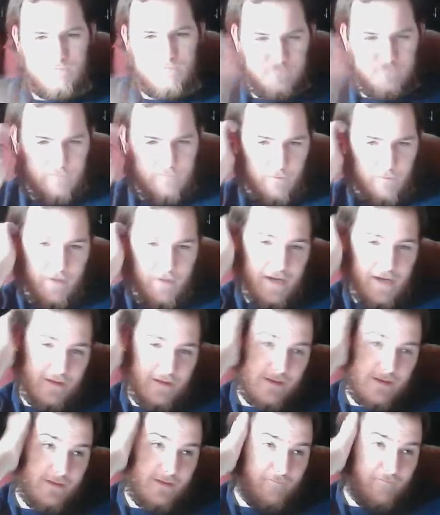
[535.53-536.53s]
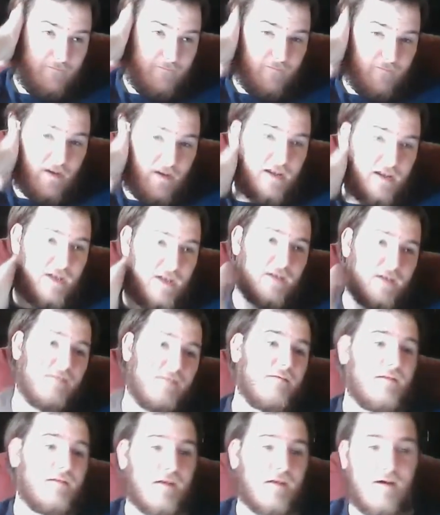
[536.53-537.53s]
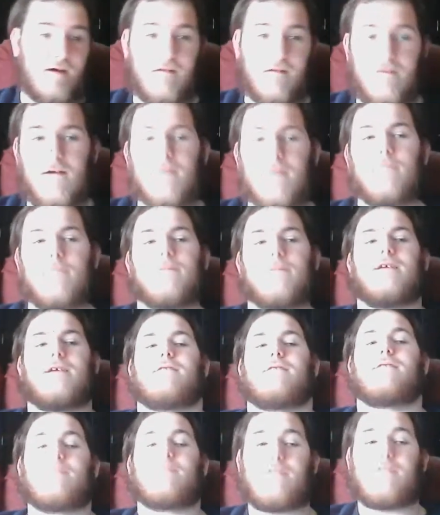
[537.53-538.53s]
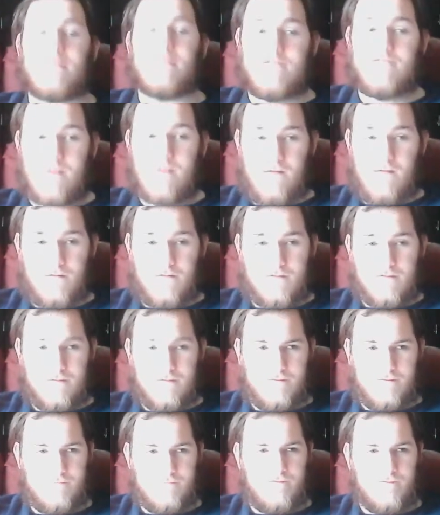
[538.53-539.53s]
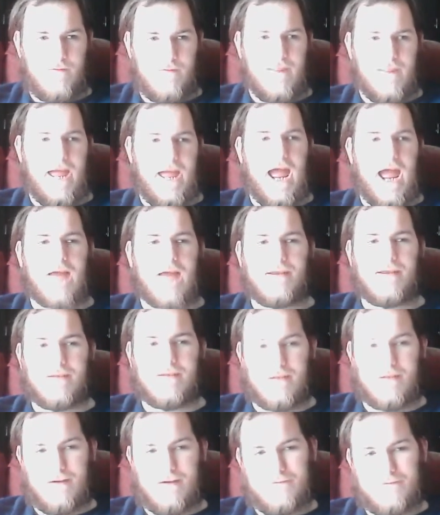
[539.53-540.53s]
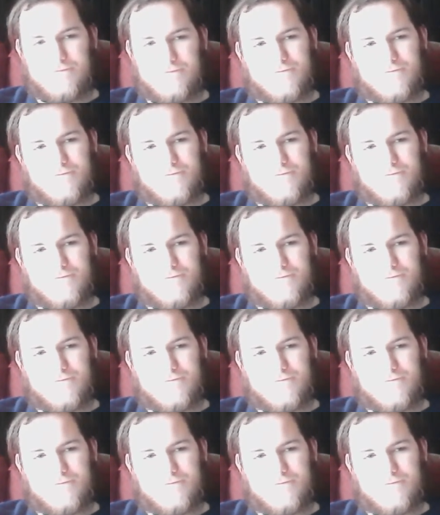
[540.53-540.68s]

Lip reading: the band is funny, you know? You know, good joke from that, you know?